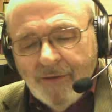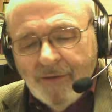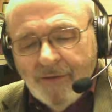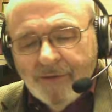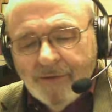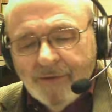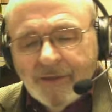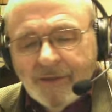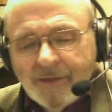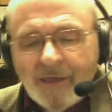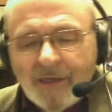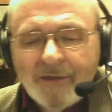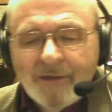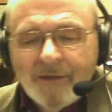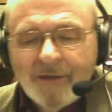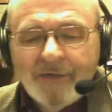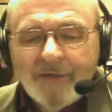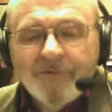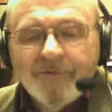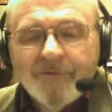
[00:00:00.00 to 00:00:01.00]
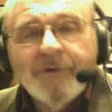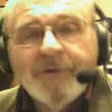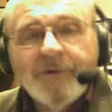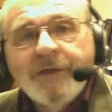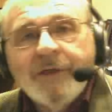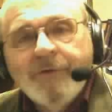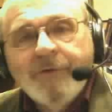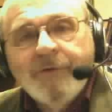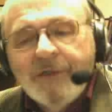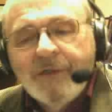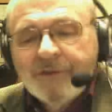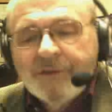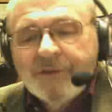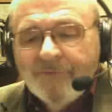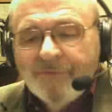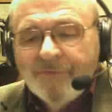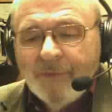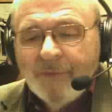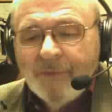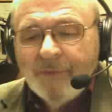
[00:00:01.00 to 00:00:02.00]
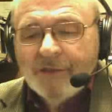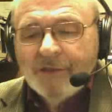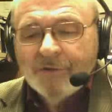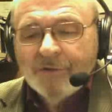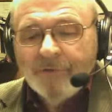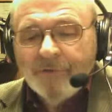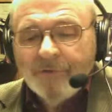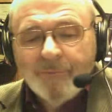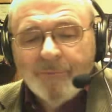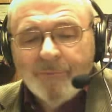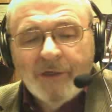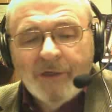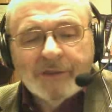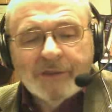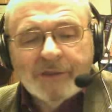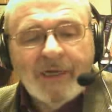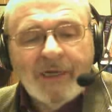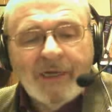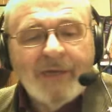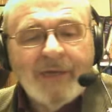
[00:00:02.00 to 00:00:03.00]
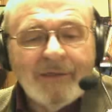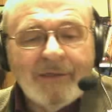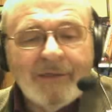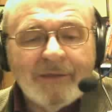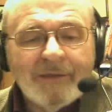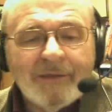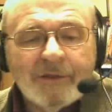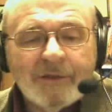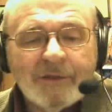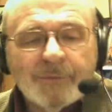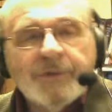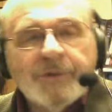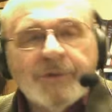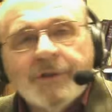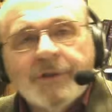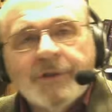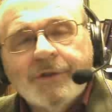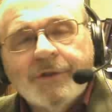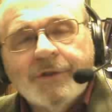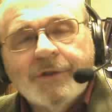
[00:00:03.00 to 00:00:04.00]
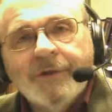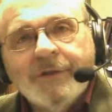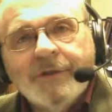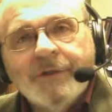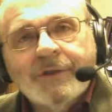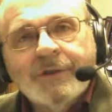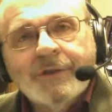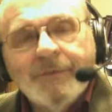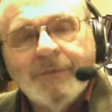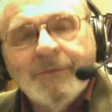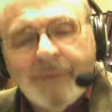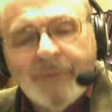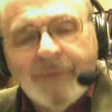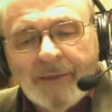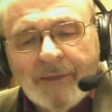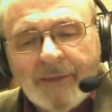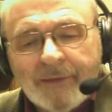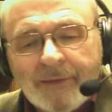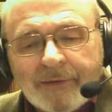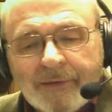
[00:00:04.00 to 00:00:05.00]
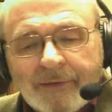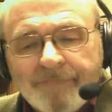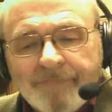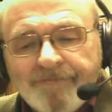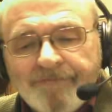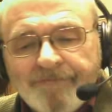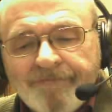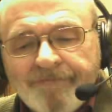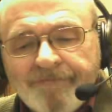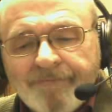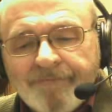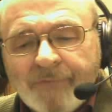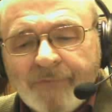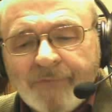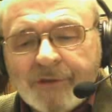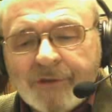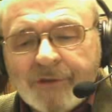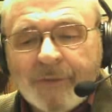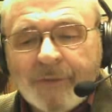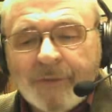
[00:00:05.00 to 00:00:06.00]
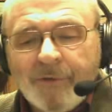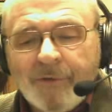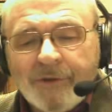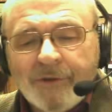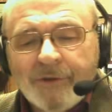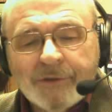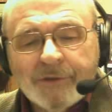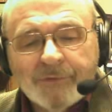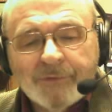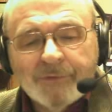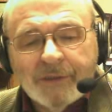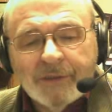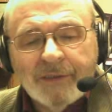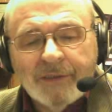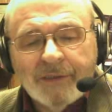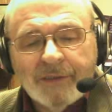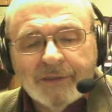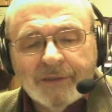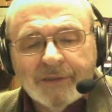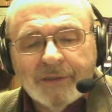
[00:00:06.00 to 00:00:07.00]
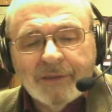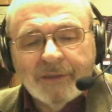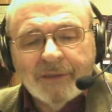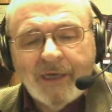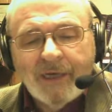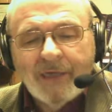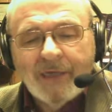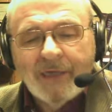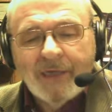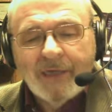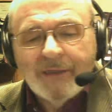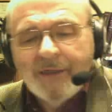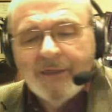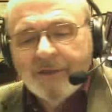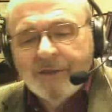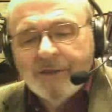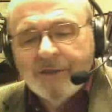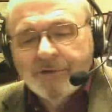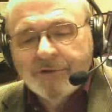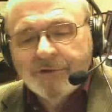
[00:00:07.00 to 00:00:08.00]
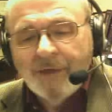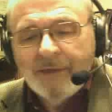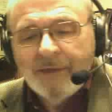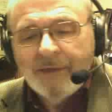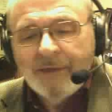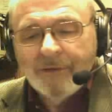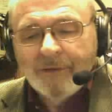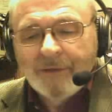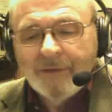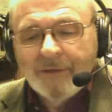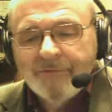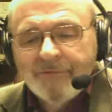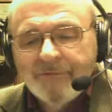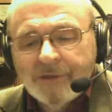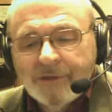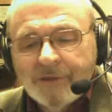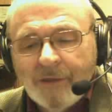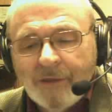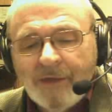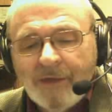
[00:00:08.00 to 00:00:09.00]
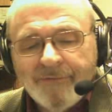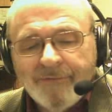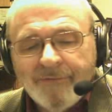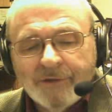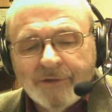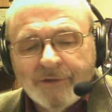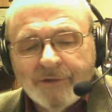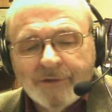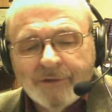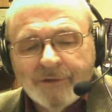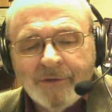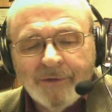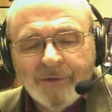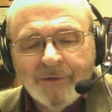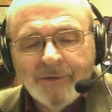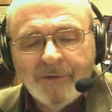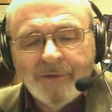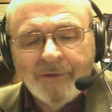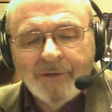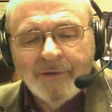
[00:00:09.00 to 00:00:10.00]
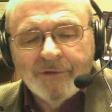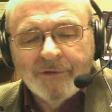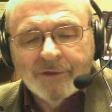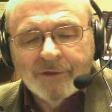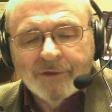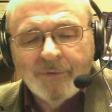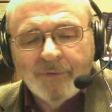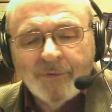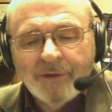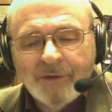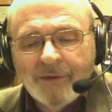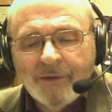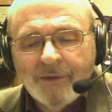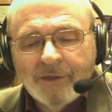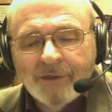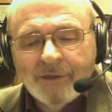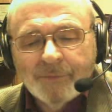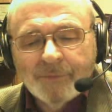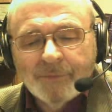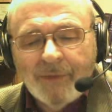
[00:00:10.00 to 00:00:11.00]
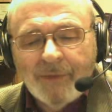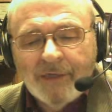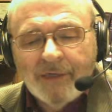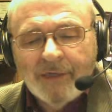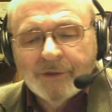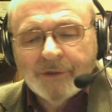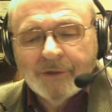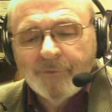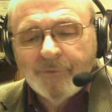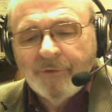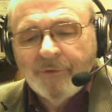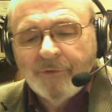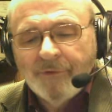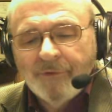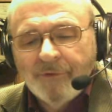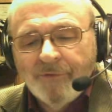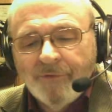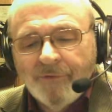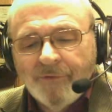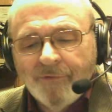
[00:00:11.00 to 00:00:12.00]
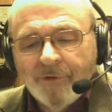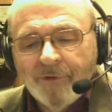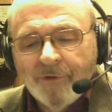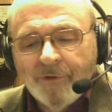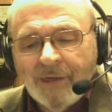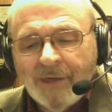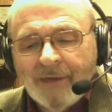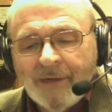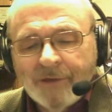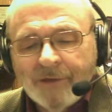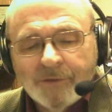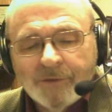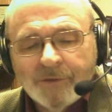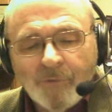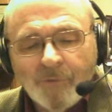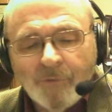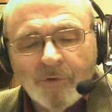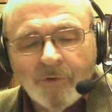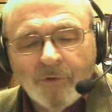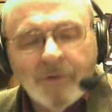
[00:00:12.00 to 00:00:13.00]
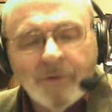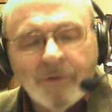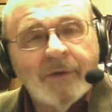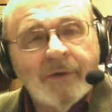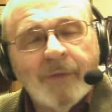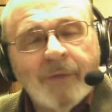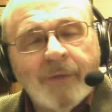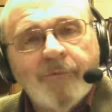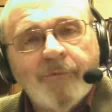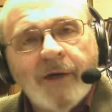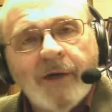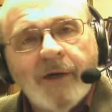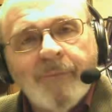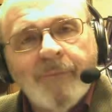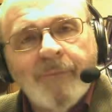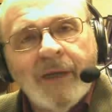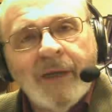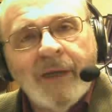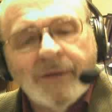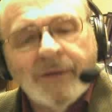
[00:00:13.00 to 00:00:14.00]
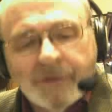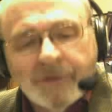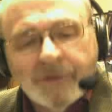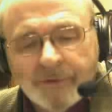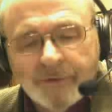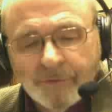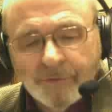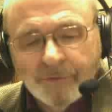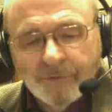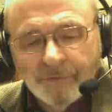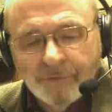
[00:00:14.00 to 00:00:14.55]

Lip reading: The candidate for the degrees of Masonry, by standing in this position, is symbolic. The symbolism says that the candidate has tried to live his life as nearly on the square as possible for an honest, moral, and upright man to do,